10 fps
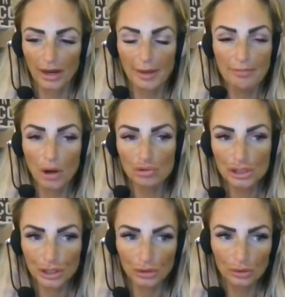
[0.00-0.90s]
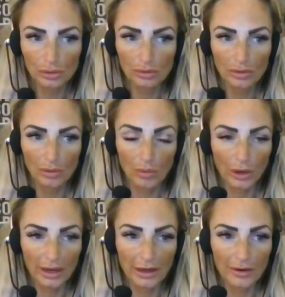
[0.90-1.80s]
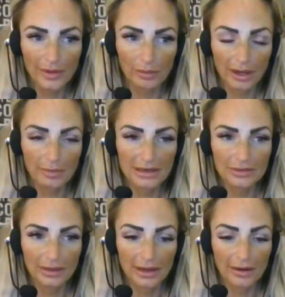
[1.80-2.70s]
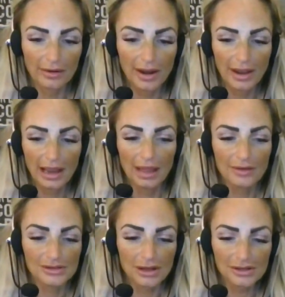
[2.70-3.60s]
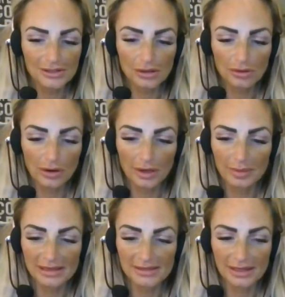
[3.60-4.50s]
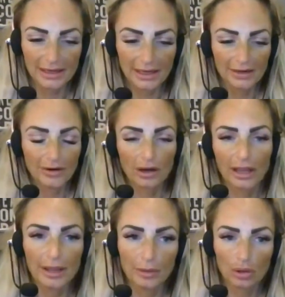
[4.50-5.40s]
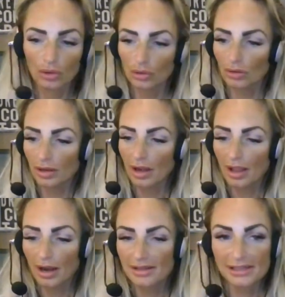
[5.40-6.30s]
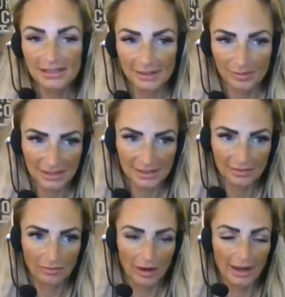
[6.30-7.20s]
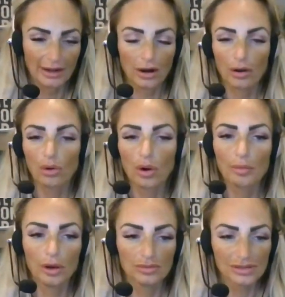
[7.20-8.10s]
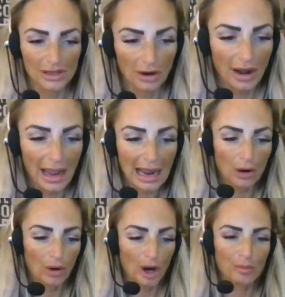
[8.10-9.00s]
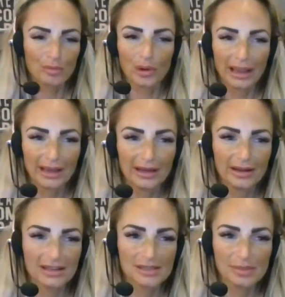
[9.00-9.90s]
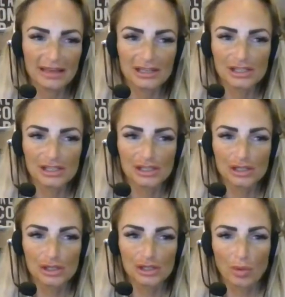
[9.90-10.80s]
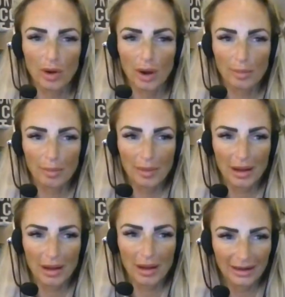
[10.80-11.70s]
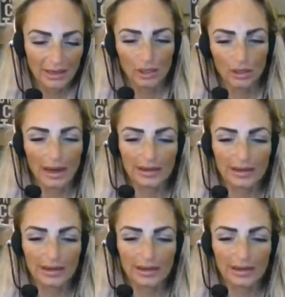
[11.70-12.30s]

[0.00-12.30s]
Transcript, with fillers: emotional work here that we're going to be doing here. And there's also going to be study of our chemical systems, right? Our hormones, how our brain speaks to our body,